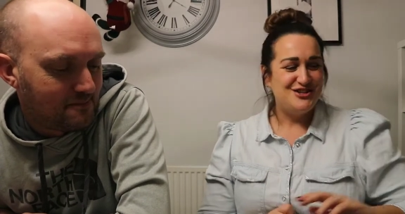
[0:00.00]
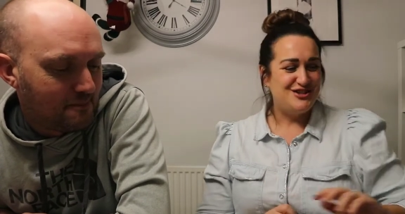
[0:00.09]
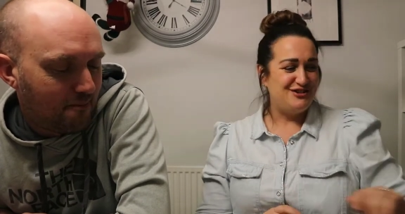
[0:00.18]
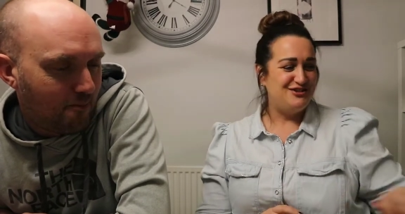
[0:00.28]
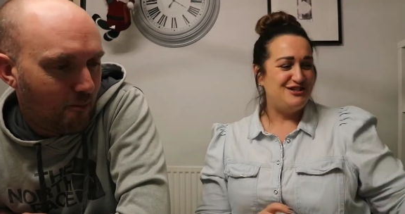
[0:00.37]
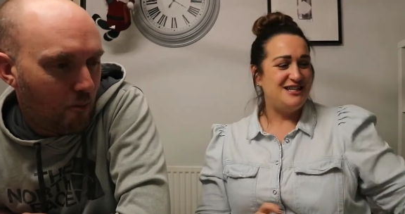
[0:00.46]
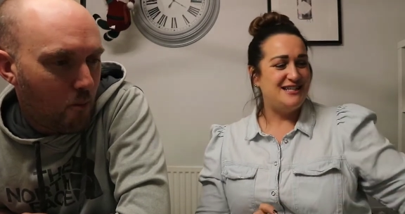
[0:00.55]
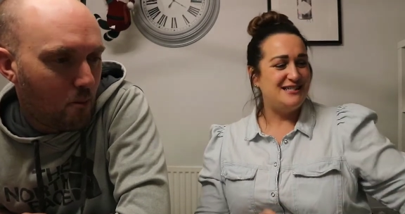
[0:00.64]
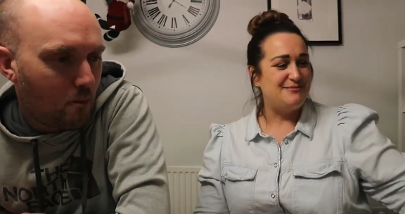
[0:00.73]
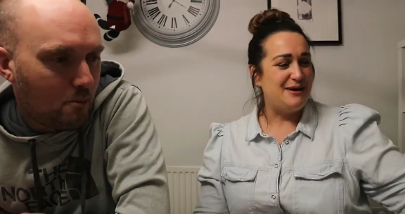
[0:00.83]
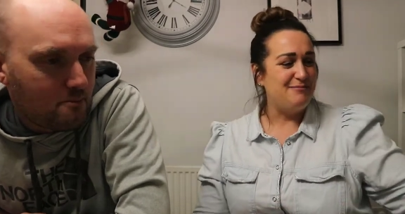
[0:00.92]
Speaker 1: don't you
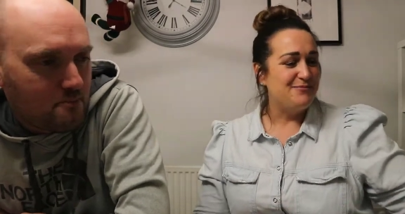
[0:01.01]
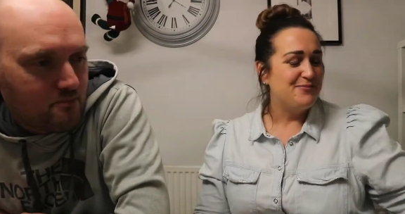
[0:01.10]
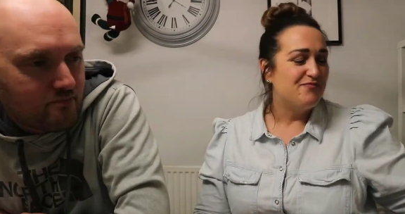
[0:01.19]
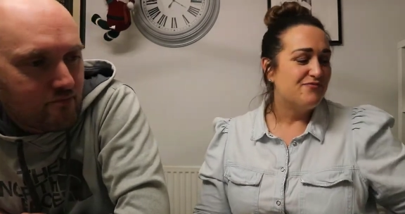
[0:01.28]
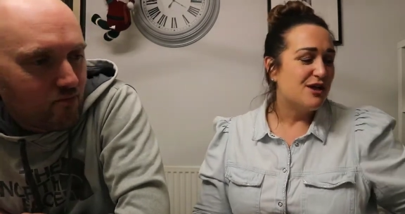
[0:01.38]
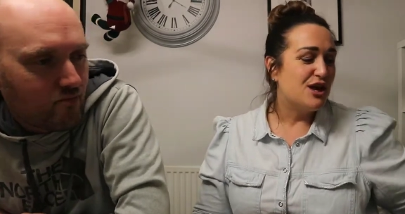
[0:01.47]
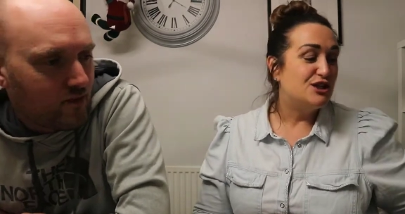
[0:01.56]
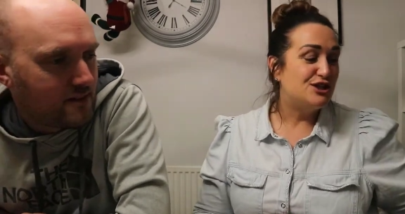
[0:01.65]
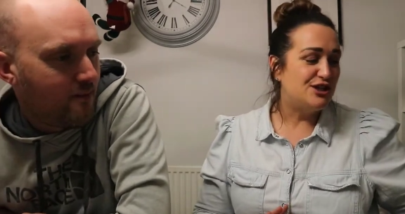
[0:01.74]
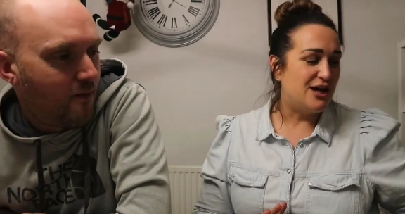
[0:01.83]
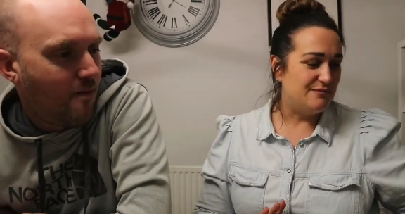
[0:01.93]
tease me.
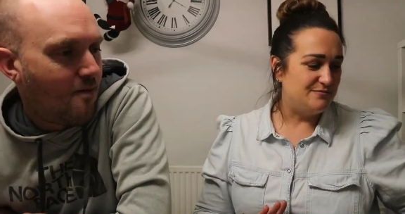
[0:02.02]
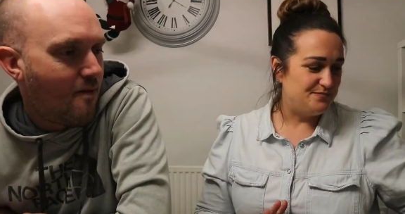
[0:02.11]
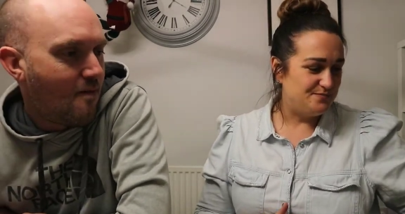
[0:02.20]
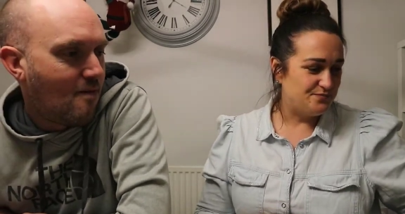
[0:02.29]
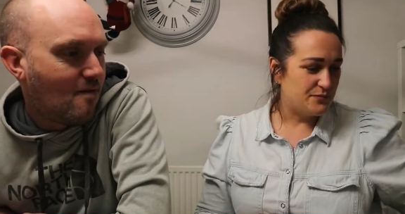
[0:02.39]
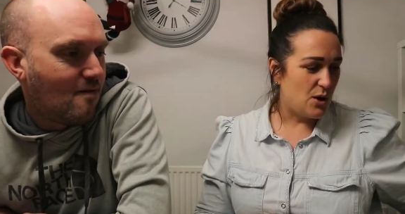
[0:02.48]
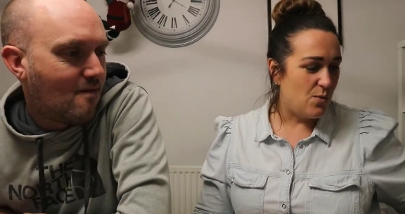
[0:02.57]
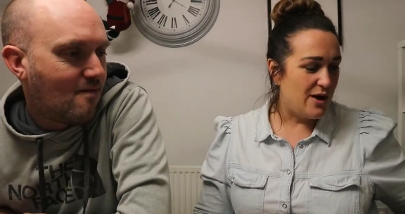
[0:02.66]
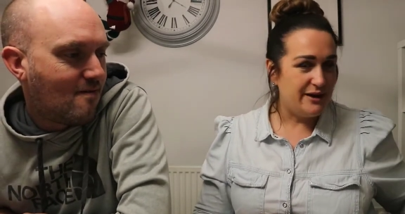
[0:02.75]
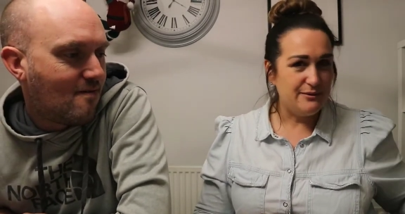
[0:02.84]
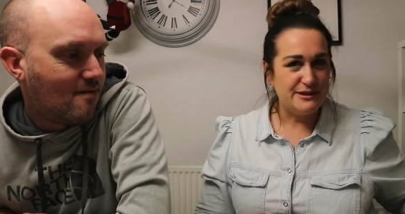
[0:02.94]
So,
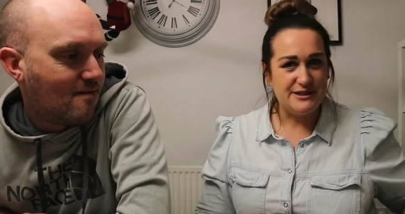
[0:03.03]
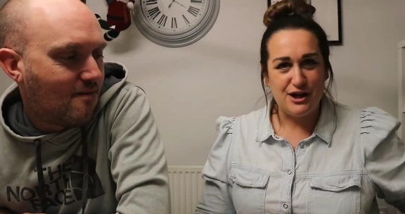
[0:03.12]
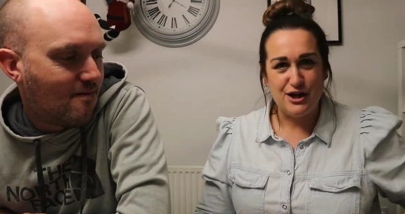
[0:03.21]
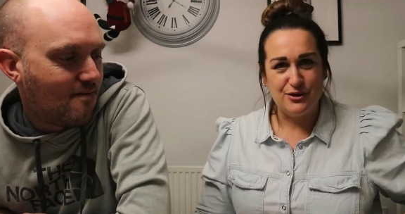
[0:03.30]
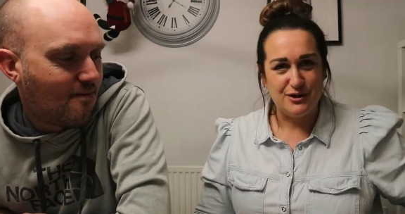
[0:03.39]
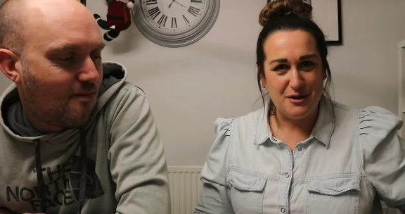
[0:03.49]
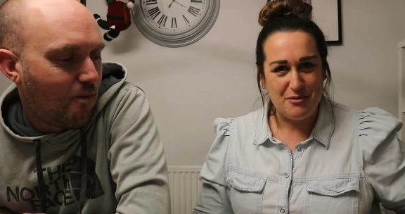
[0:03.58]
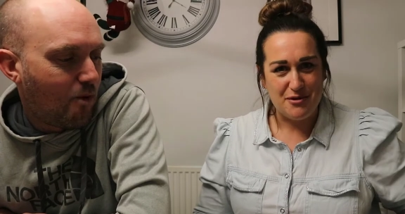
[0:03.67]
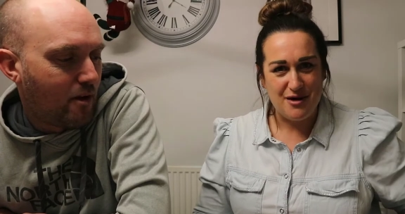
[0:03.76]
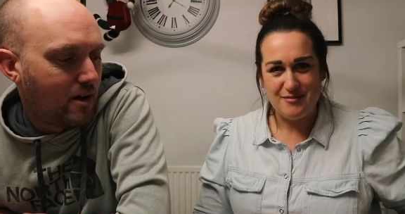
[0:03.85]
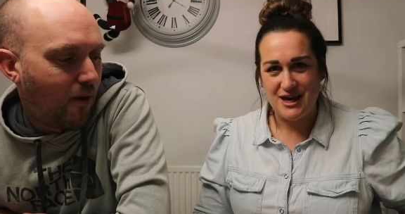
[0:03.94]
when I was in our local
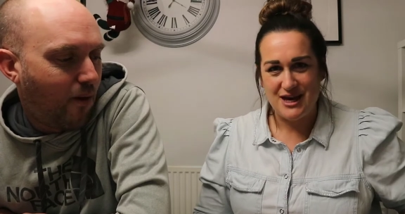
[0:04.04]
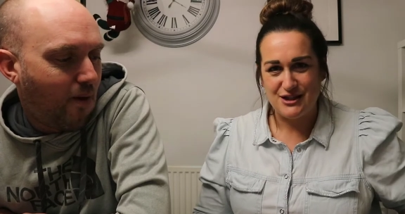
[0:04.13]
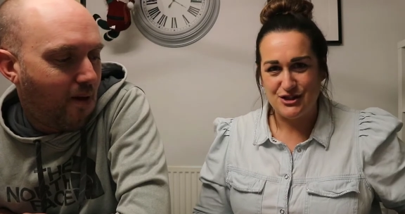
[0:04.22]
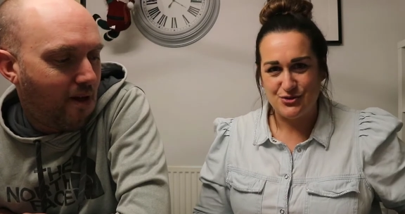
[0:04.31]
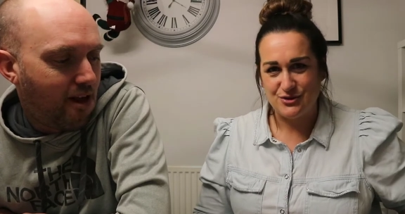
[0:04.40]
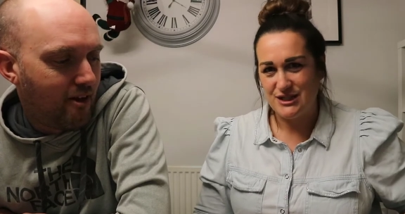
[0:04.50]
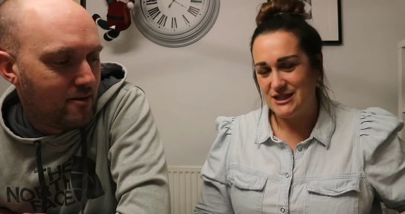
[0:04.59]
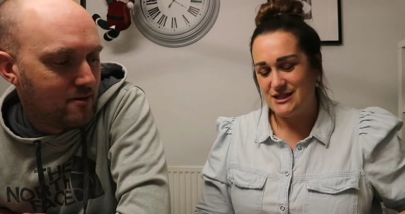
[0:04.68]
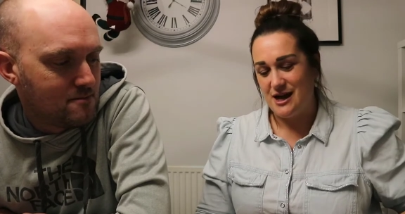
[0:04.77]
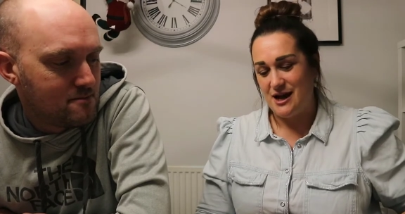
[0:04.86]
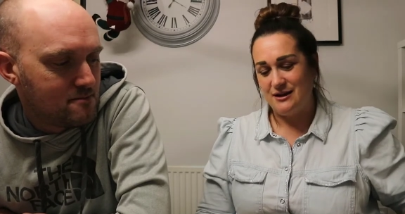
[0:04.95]
Premier store the other
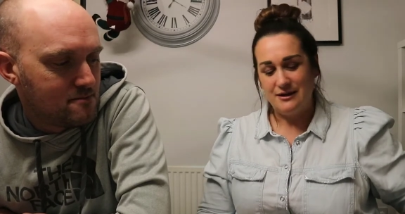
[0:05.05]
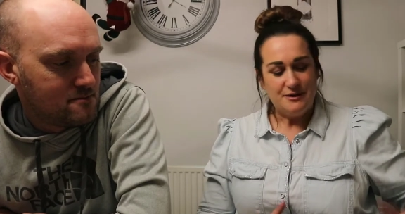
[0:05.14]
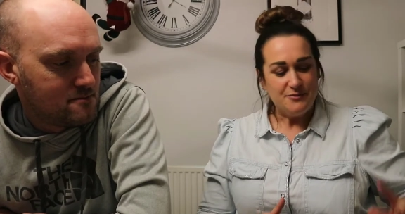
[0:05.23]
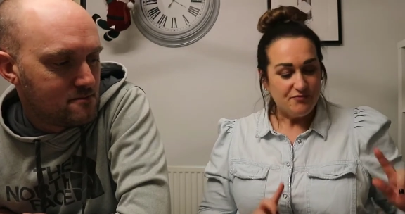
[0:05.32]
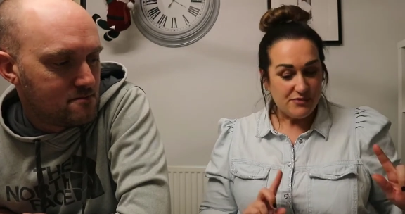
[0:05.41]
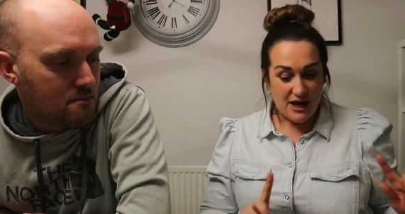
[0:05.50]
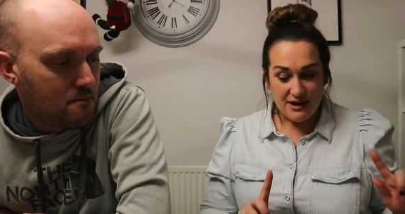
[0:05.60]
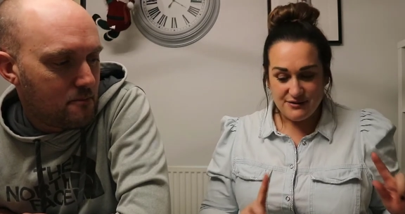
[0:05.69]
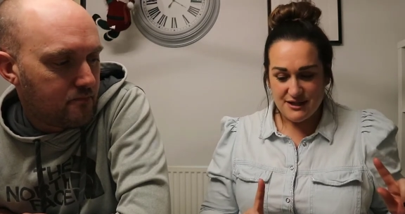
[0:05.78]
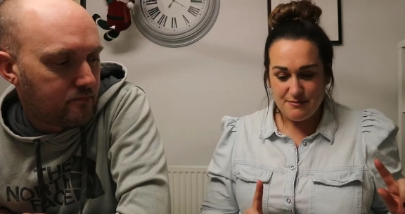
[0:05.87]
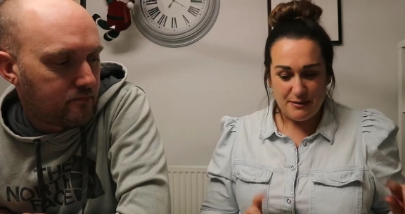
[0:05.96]
day, and I've
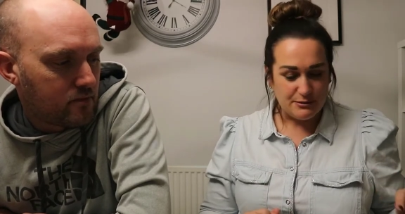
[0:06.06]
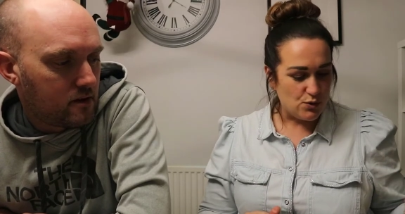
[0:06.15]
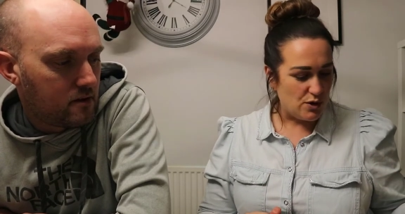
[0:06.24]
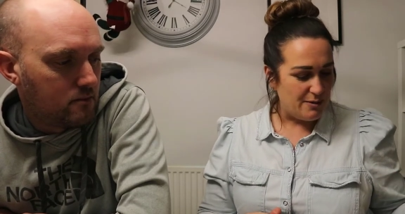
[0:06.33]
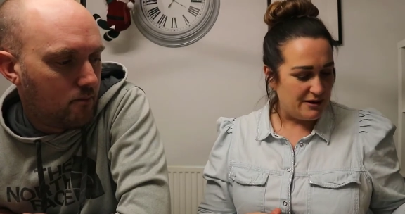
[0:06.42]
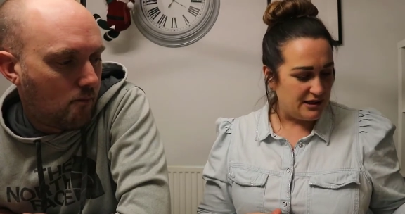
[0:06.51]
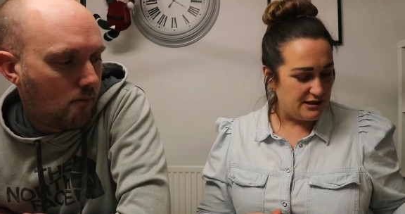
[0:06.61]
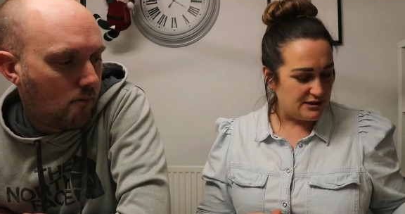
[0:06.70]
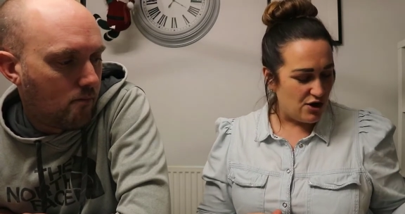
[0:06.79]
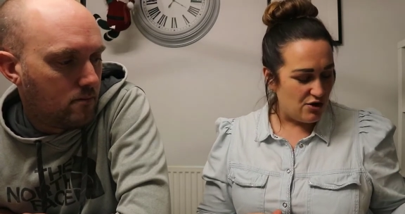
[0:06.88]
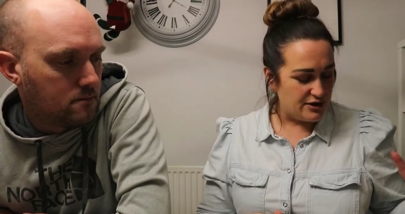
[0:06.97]
seen people talk about these
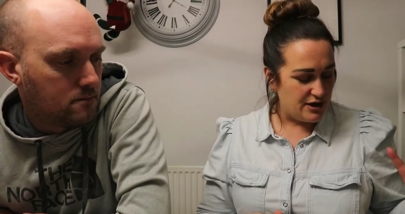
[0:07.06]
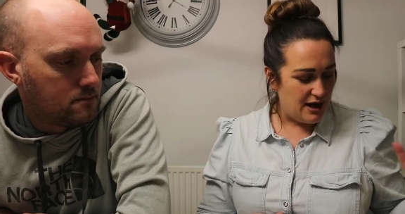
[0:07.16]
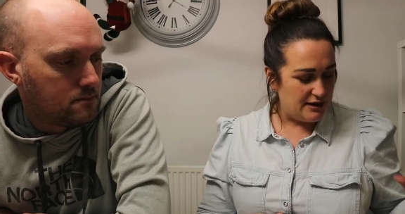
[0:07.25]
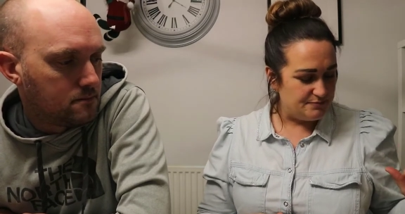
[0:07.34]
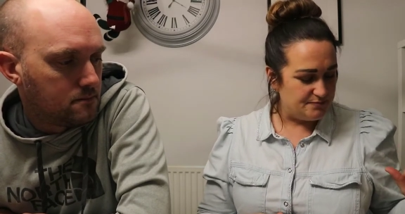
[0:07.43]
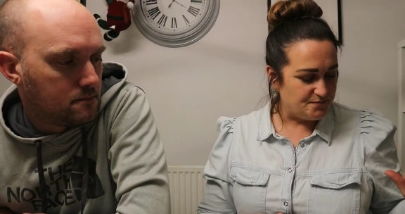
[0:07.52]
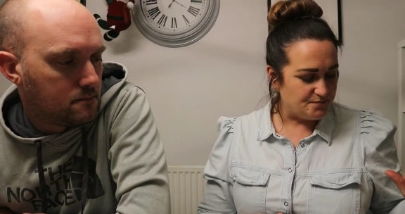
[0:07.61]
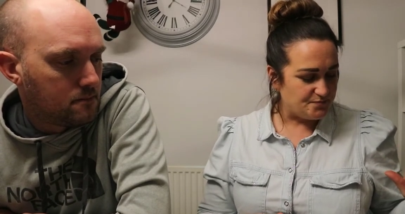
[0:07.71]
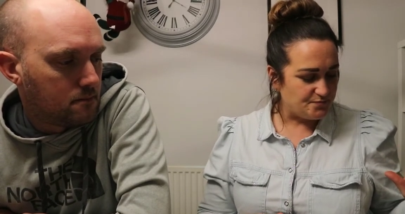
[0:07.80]
on um,